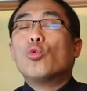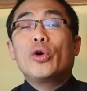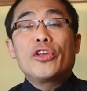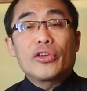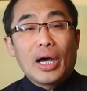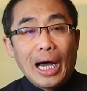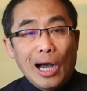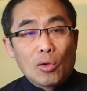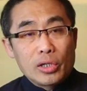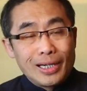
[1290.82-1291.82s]

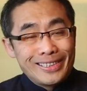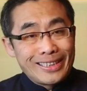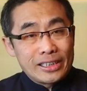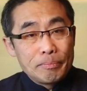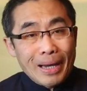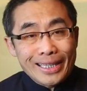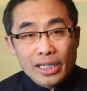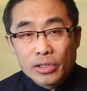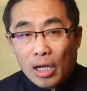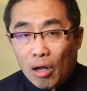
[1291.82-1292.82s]
without a
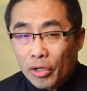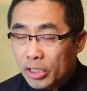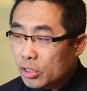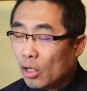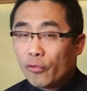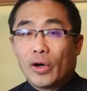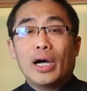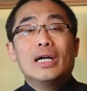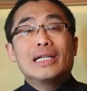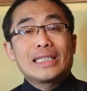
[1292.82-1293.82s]
systematic knowledge of
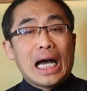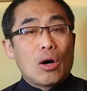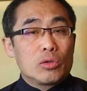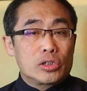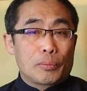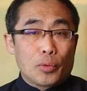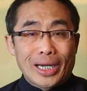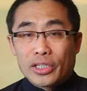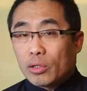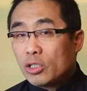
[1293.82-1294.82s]
Dao's
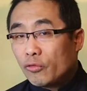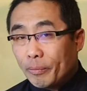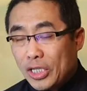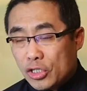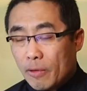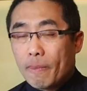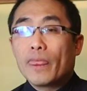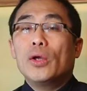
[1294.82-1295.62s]
practical information,